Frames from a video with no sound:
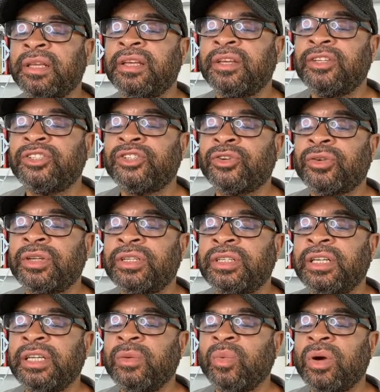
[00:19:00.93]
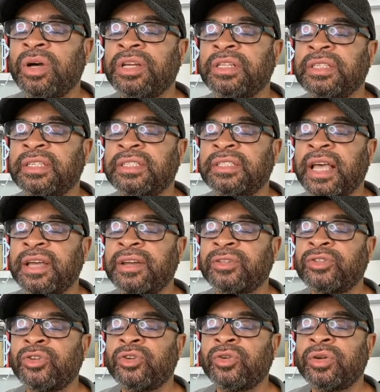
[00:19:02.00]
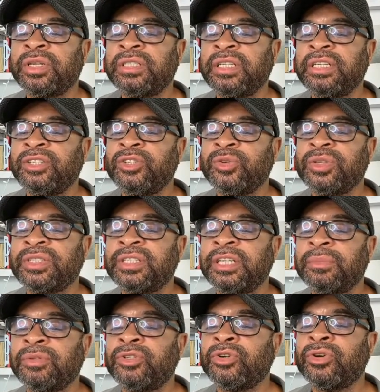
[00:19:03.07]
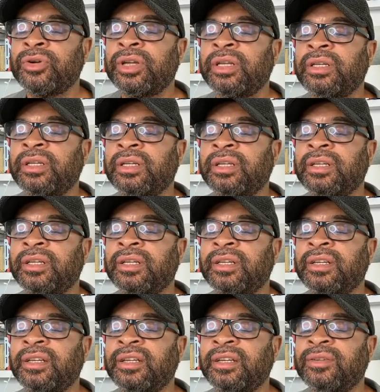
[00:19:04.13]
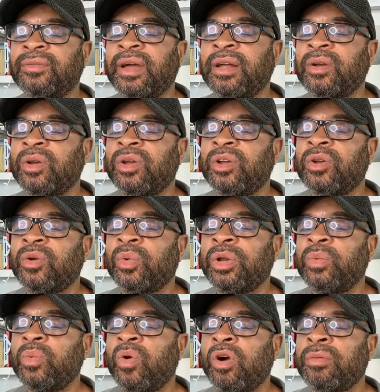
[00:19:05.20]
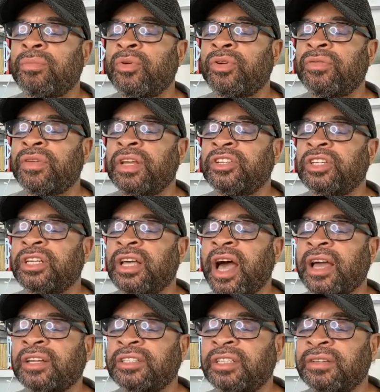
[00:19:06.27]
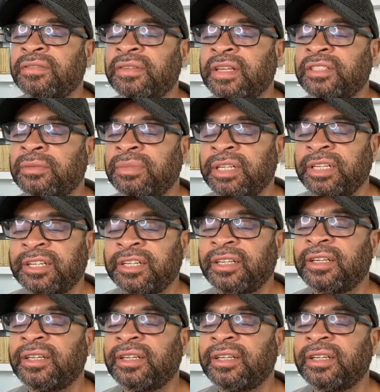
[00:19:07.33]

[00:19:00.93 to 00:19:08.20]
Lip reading: Sure, D1 is excitatory, D2 is inhibitory. Right. Reward, motivation, cognitive flexibility.